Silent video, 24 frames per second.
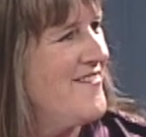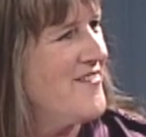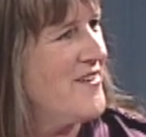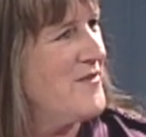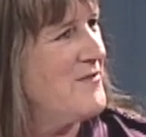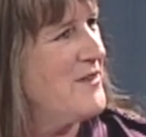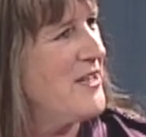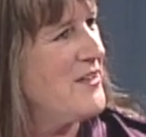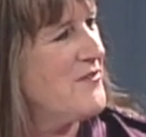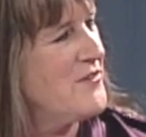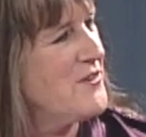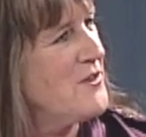
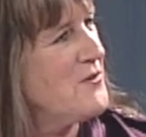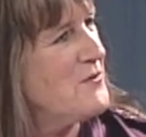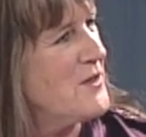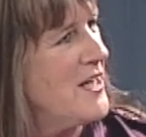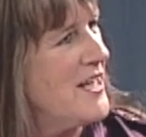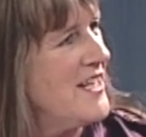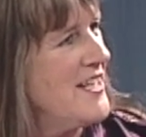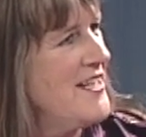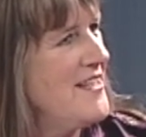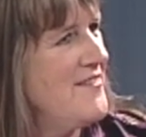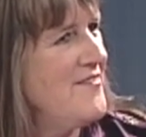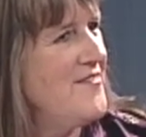From left to
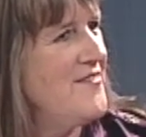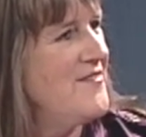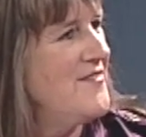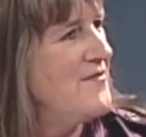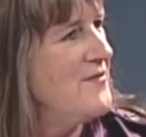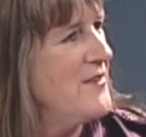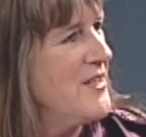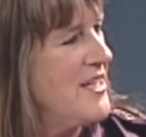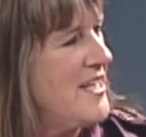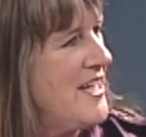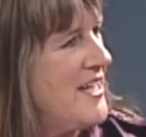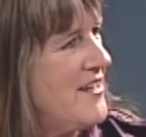right,
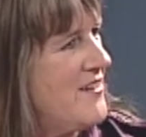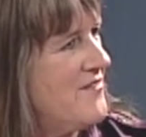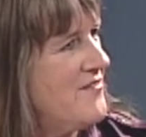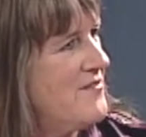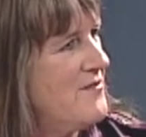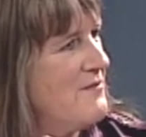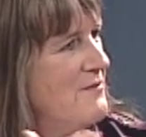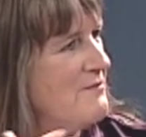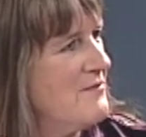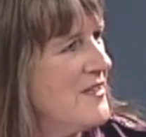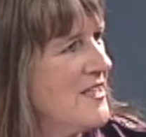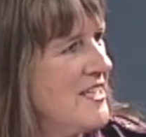we
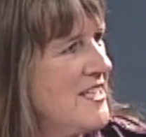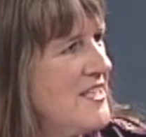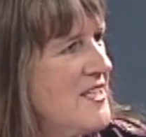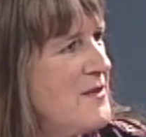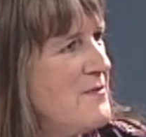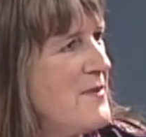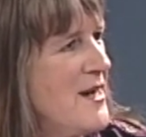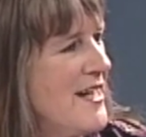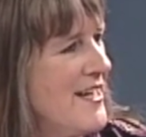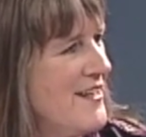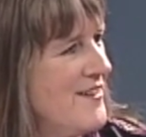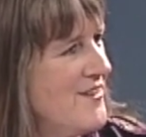have
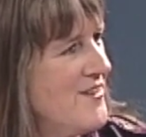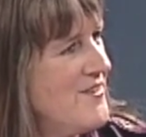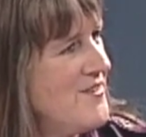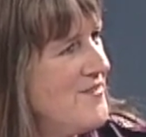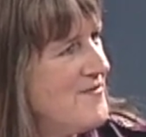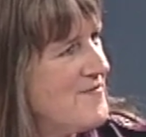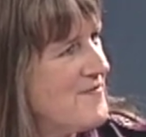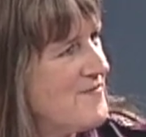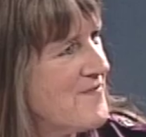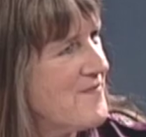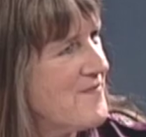Linda Maio,